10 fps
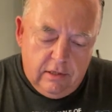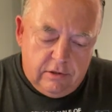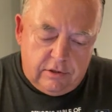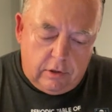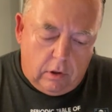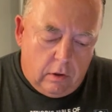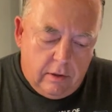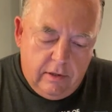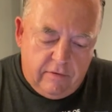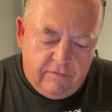So
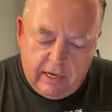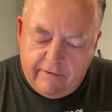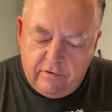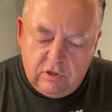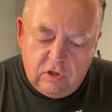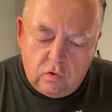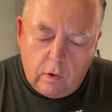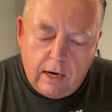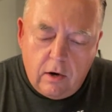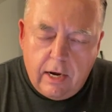if you have a
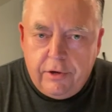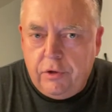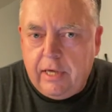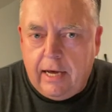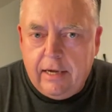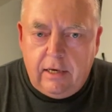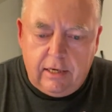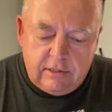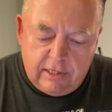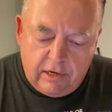square, how do you calculate
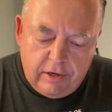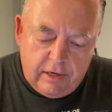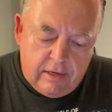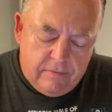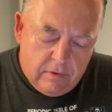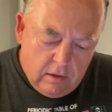its area?